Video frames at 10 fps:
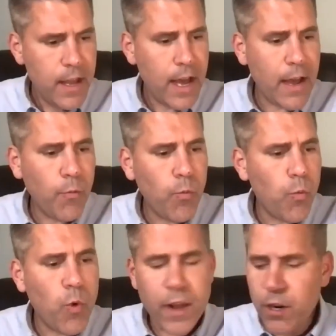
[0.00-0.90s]
Uh,
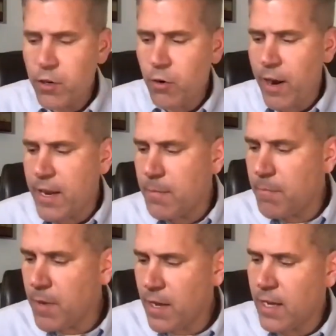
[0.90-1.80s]
what are
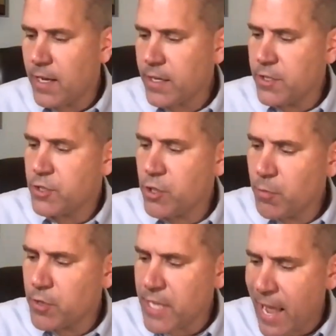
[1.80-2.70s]
Kratom uh,
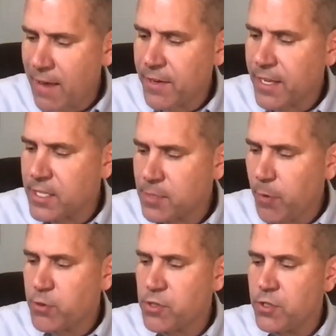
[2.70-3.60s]
consumers advocates
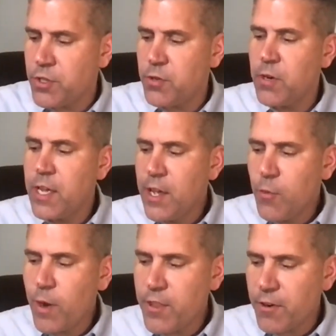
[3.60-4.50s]
supposed to do
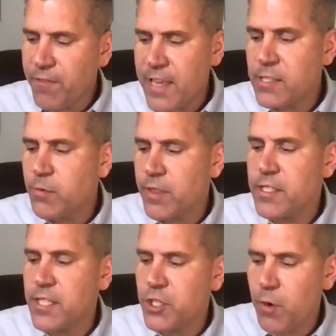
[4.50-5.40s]
when they're faced with the
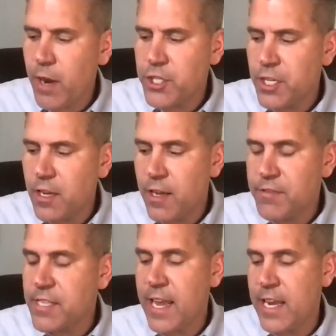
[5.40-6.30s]
situation of
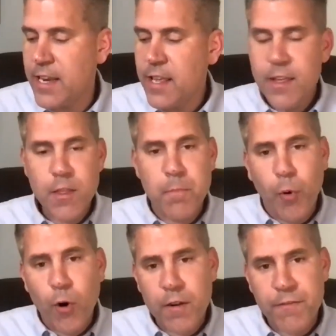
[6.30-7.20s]
saying the
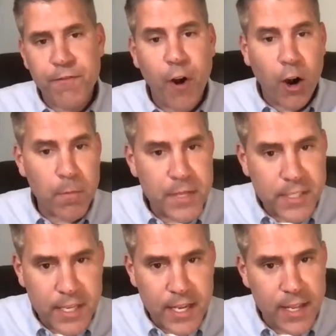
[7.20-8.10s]
board of
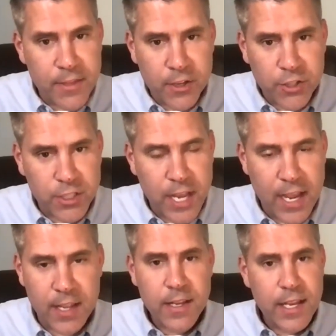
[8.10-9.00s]
pharmacy in their
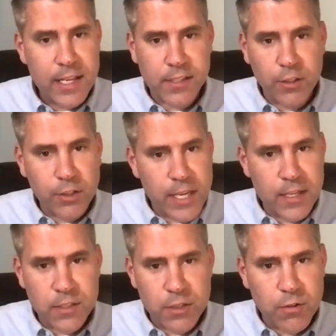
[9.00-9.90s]
state is
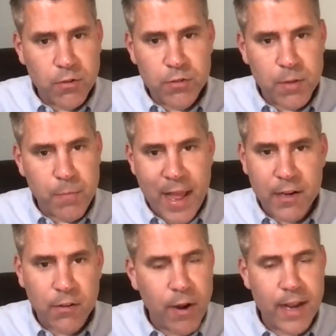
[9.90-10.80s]
looking to to
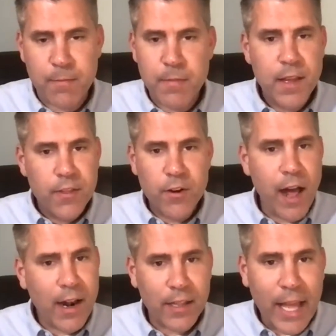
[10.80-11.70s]
ban Kratom? They're
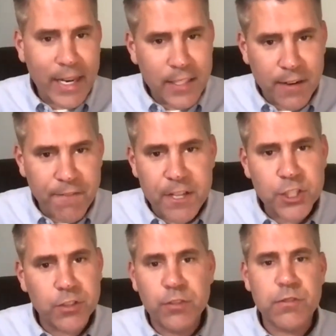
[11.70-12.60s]
not elected
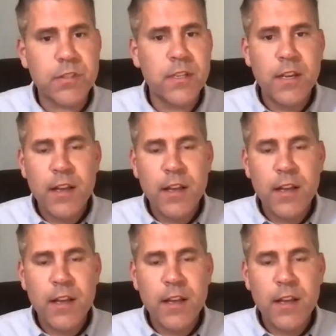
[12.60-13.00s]
officials.